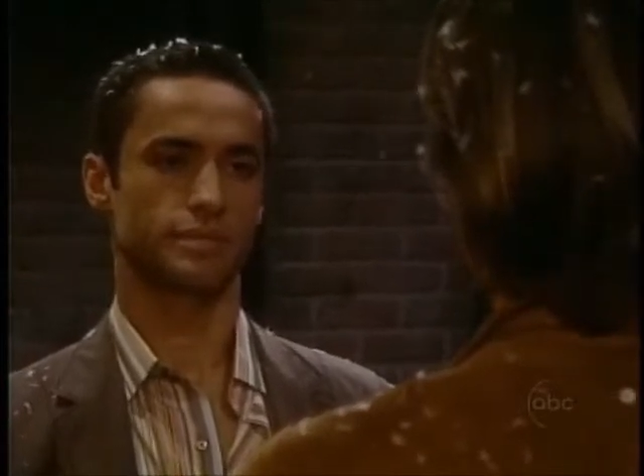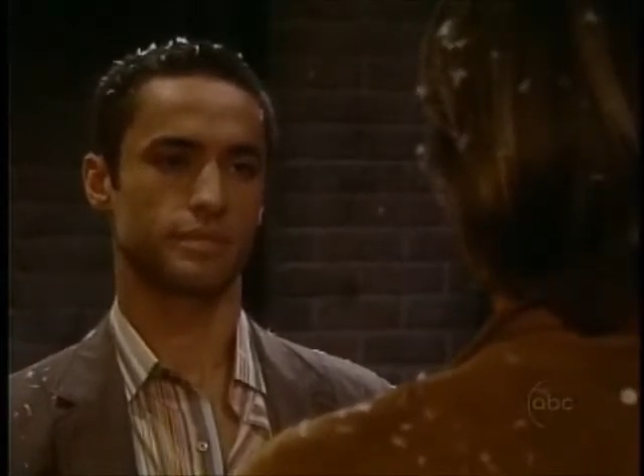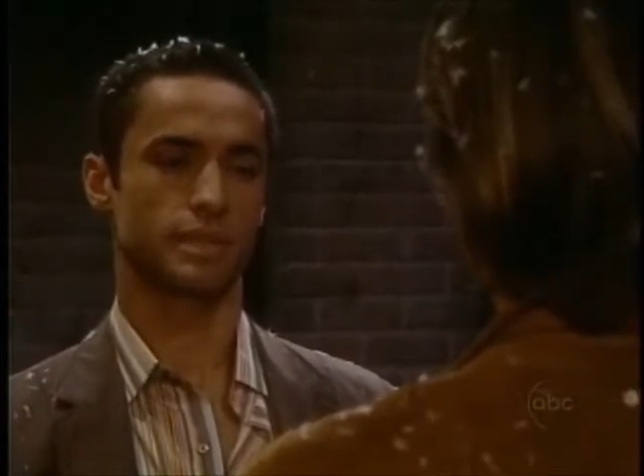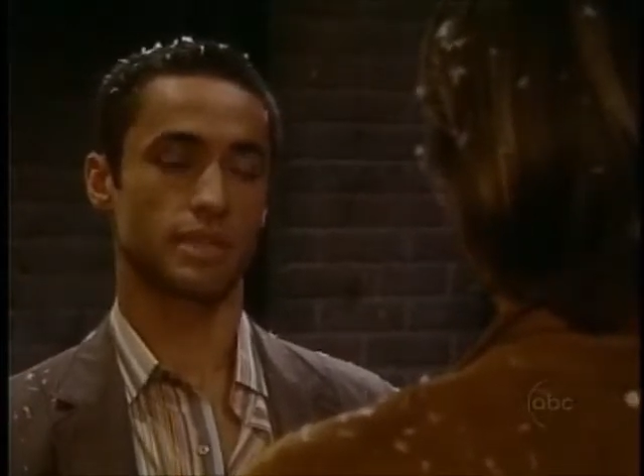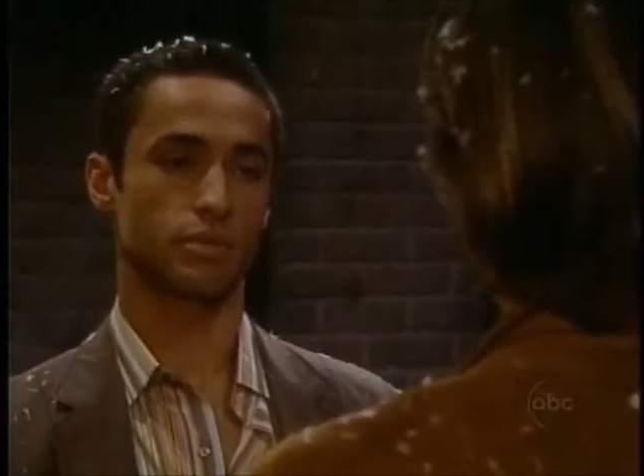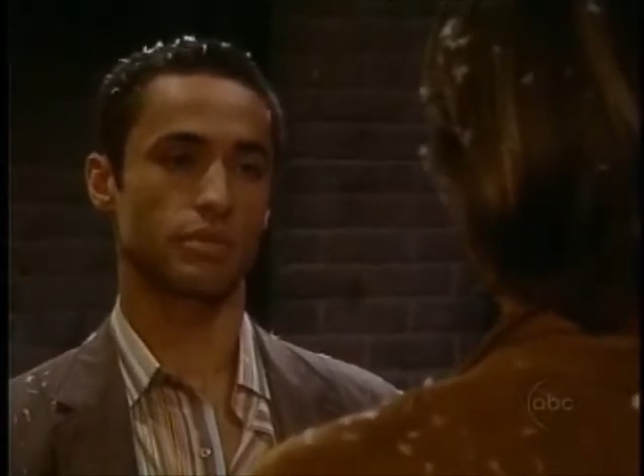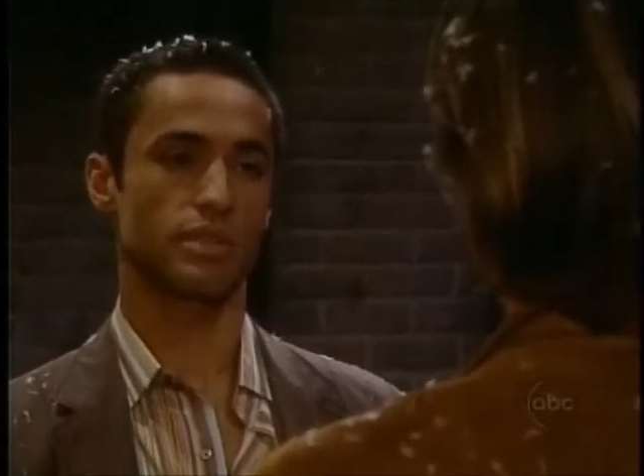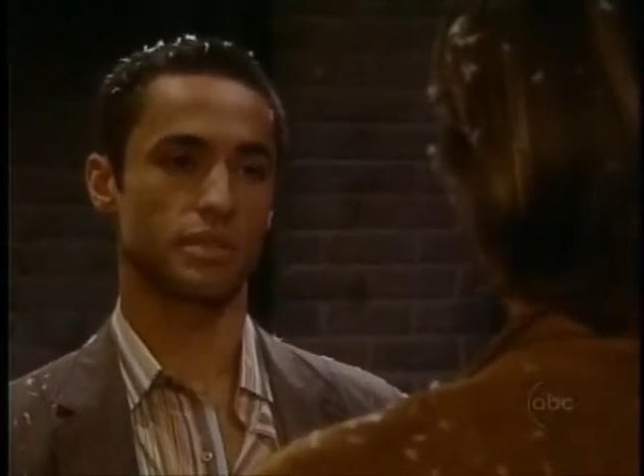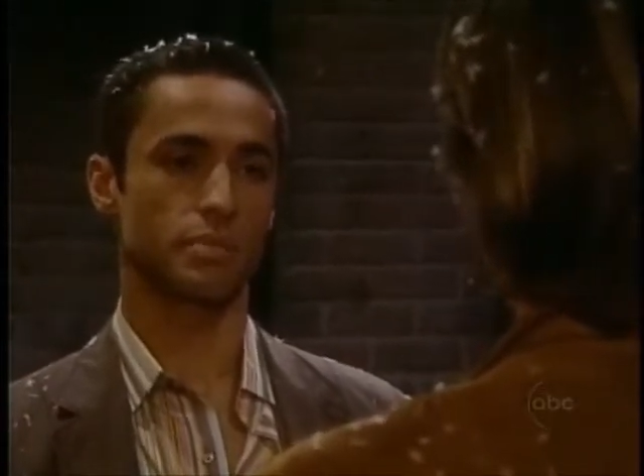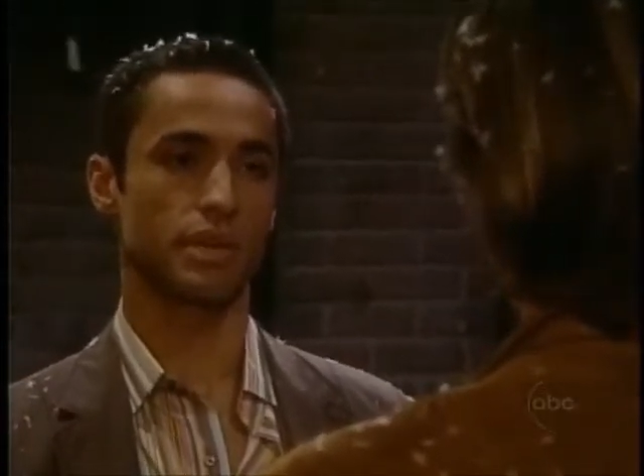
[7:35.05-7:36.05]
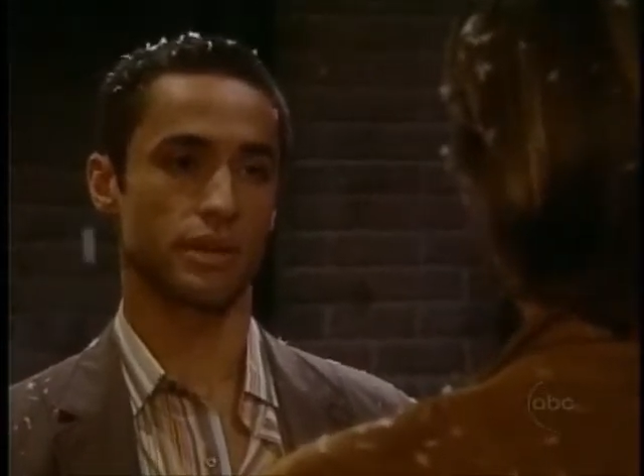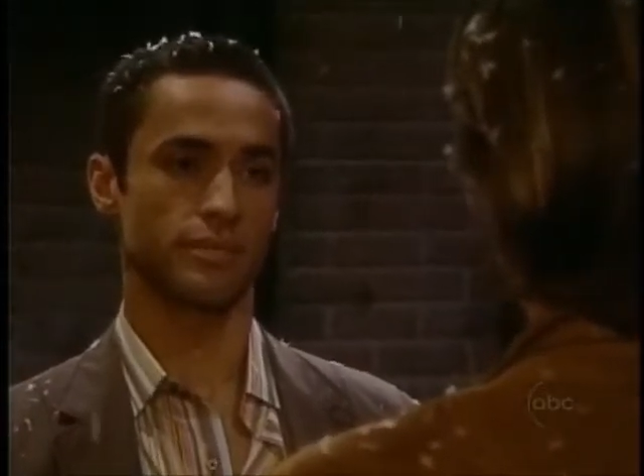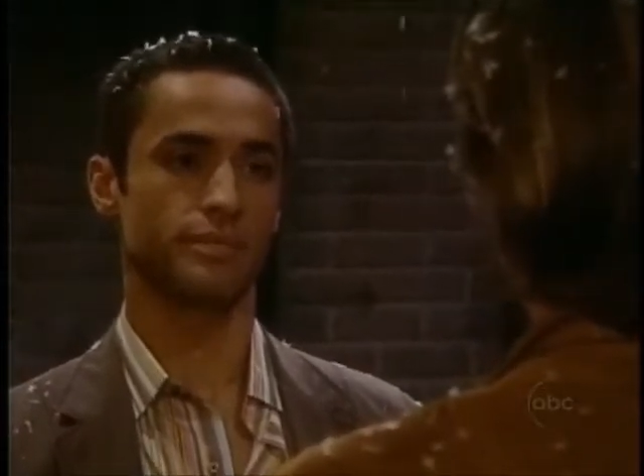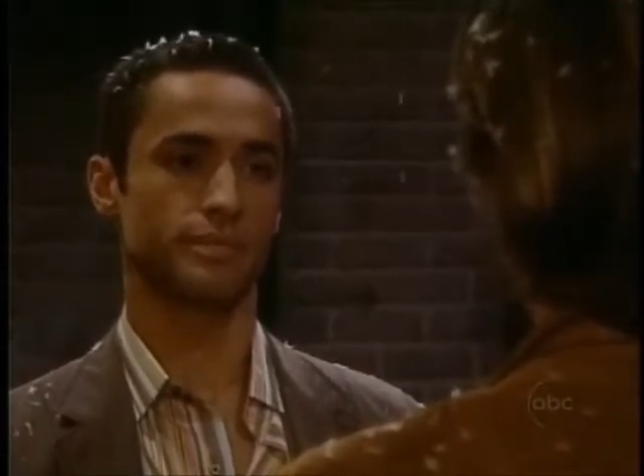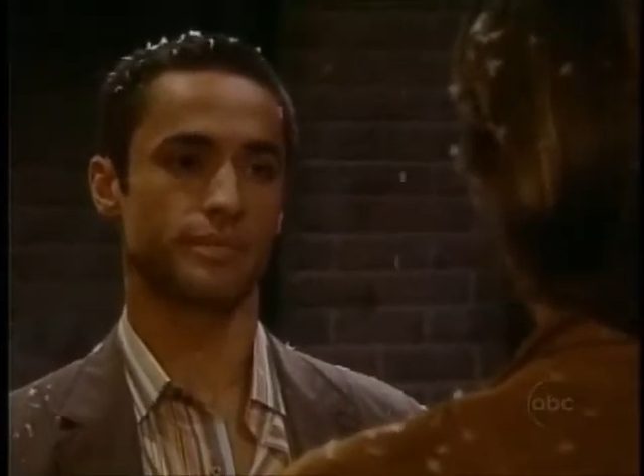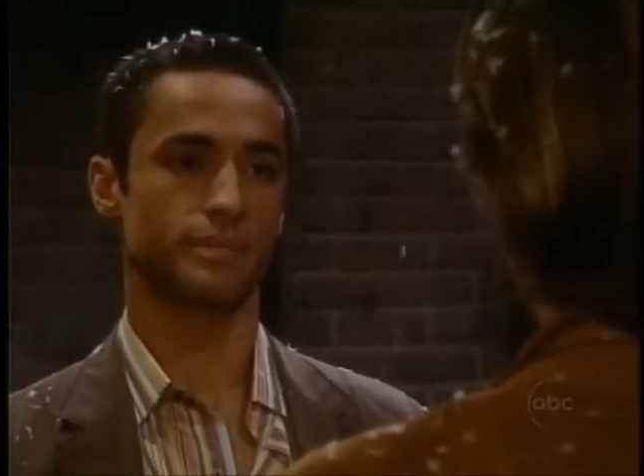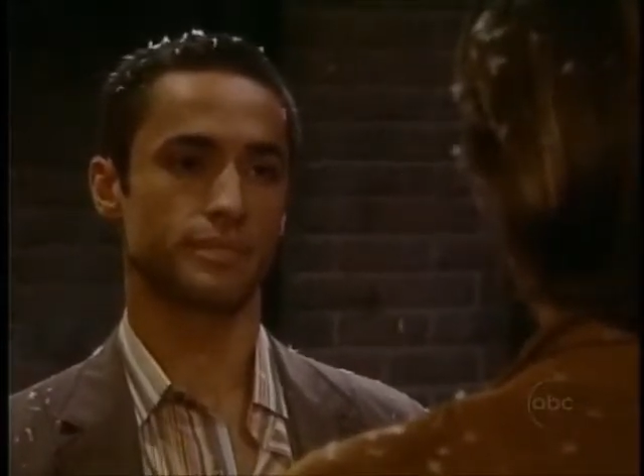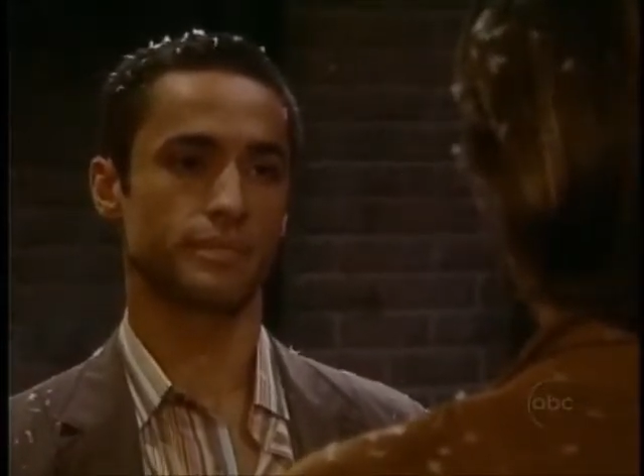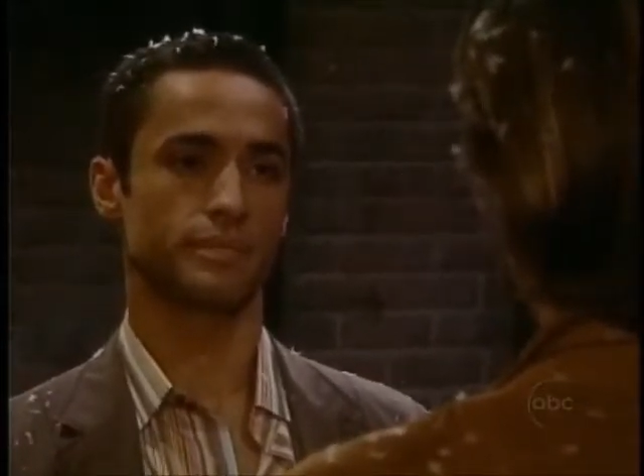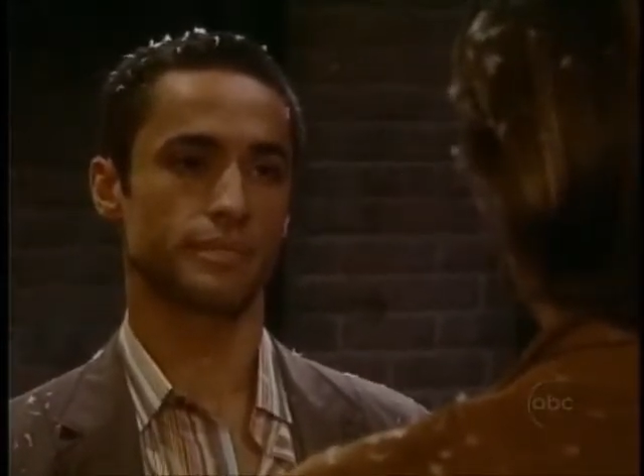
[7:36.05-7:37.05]
Tess will disappear.
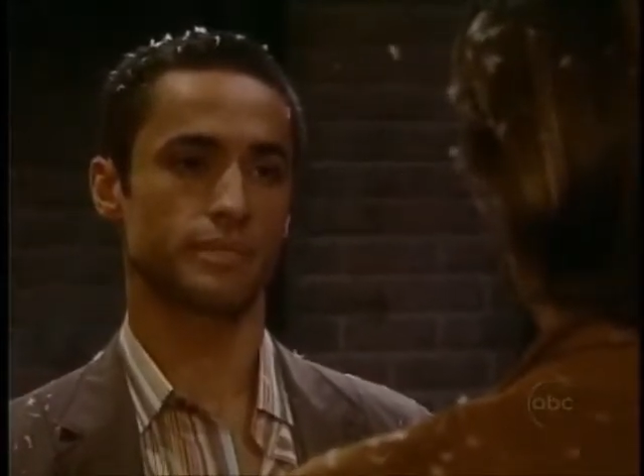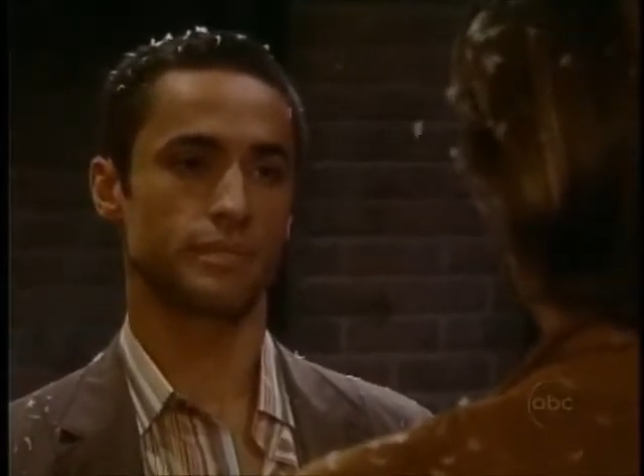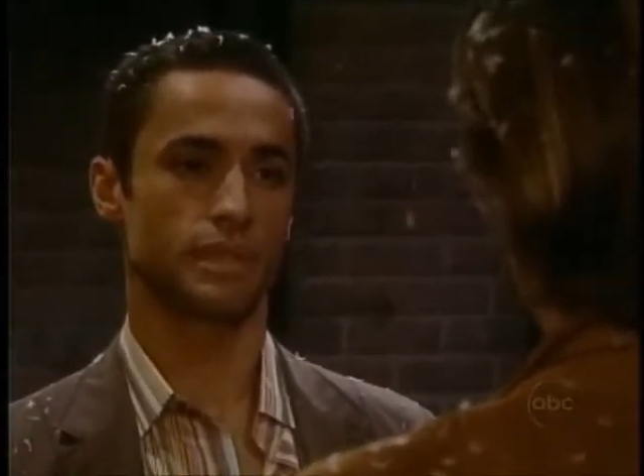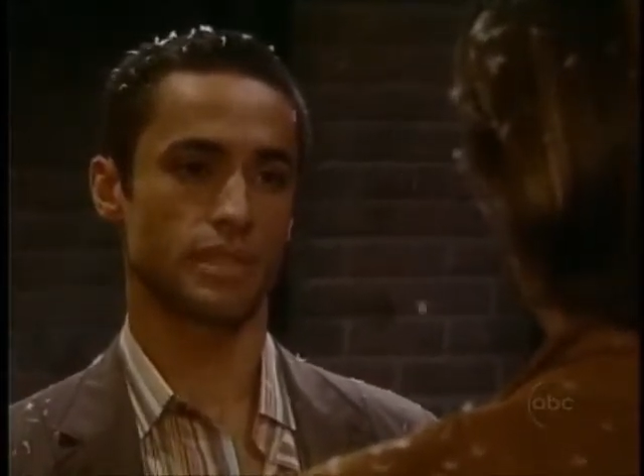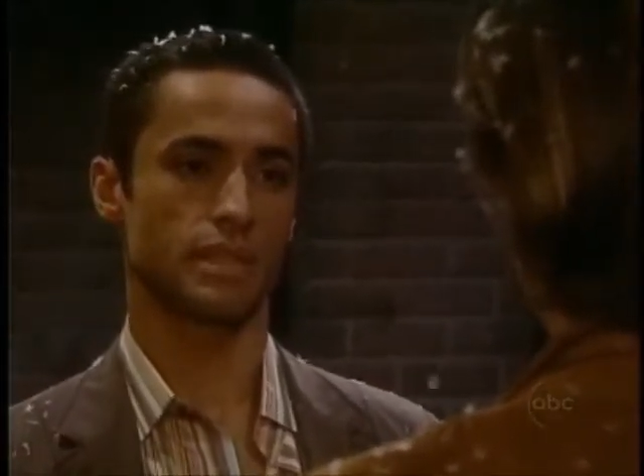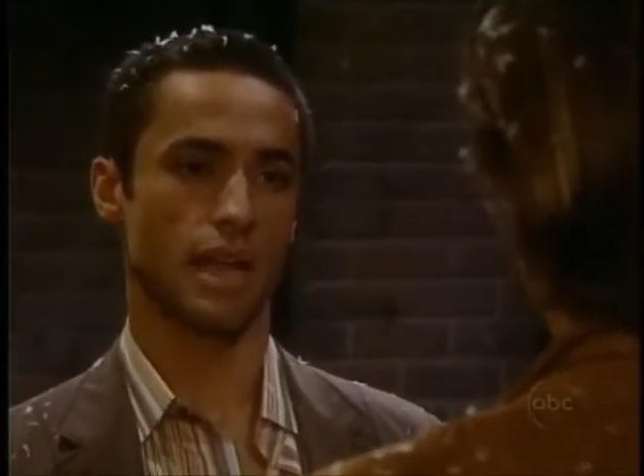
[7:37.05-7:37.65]
Jess